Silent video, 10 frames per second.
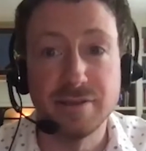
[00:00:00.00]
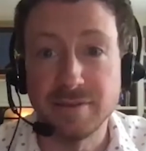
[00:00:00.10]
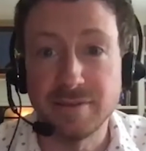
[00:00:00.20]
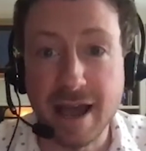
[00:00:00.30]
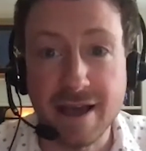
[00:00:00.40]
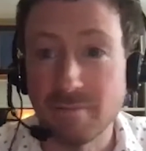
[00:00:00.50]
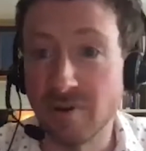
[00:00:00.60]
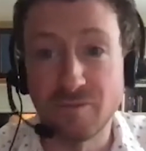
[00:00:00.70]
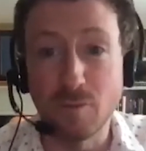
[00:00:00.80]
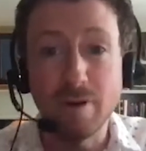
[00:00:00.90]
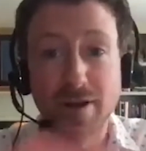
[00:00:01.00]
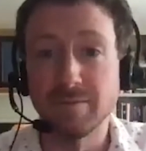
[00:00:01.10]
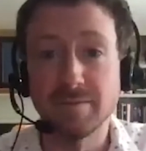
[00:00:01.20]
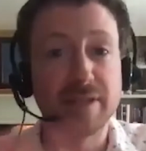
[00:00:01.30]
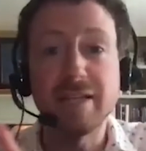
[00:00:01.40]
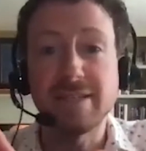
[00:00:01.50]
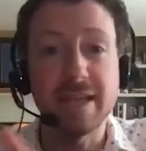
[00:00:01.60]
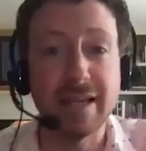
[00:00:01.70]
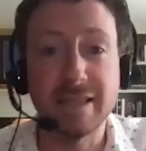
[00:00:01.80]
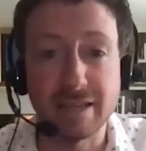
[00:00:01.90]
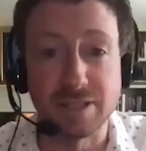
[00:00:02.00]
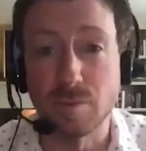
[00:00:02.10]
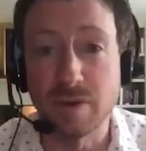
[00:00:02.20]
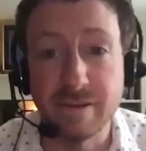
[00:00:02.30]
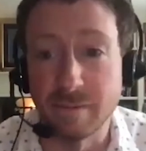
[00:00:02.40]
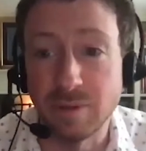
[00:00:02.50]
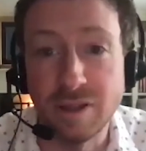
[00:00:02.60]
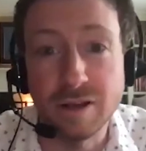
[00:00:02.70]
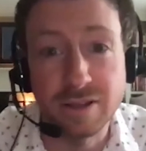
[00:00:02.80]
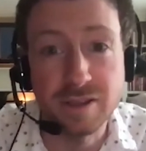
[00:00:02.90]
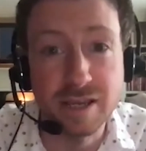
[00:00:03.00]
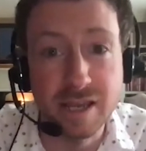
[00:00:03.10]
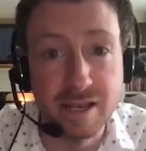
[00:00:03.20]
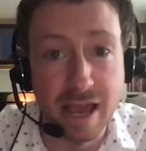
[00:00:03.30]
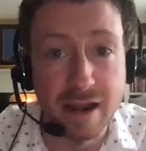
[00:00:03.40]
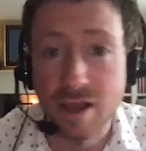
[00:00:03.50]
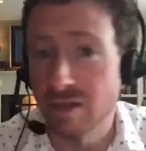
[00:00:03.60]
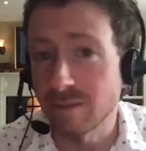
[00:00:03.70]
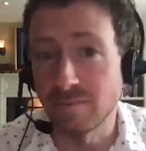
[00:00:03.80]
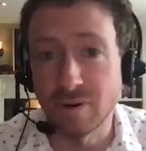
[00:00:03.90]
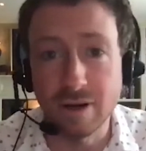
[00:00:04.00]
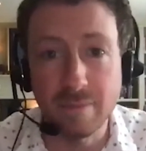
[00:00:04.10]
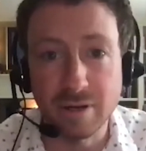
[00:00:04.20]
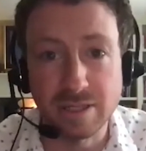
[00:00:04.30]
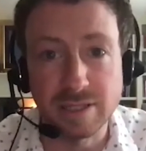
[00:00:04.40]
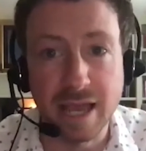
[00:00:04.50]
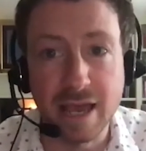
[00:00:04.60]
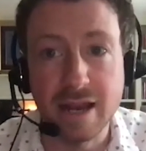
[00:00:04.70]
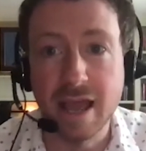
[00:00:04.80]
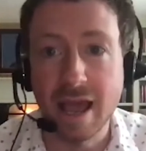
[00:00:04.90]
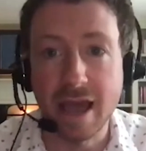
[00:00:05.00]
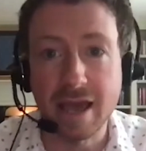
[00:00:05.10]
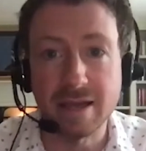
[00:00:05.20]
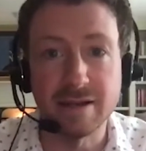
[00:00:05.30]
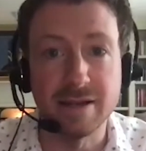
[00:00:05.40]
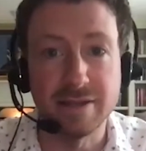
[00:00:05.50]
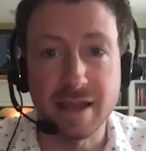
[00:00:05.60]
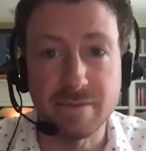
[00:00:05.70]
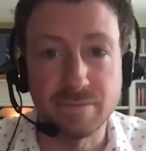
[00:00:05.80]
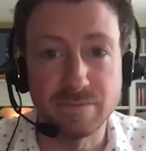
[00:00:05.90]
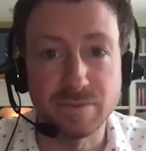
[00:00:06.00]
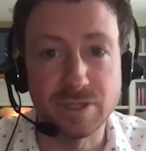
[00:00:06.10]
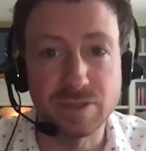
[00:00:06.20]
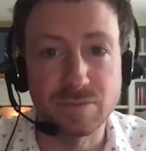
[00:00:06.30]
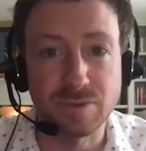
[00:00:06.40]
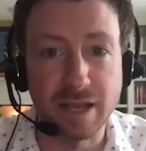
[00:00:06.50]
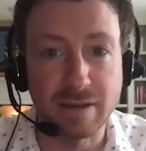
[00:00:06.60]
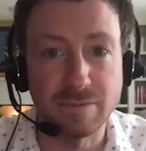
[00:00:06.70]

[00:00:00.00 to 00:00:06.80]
that before they didn't say anything else. We didn't even plug the thing in yet. They put it up on a stand and they just were like,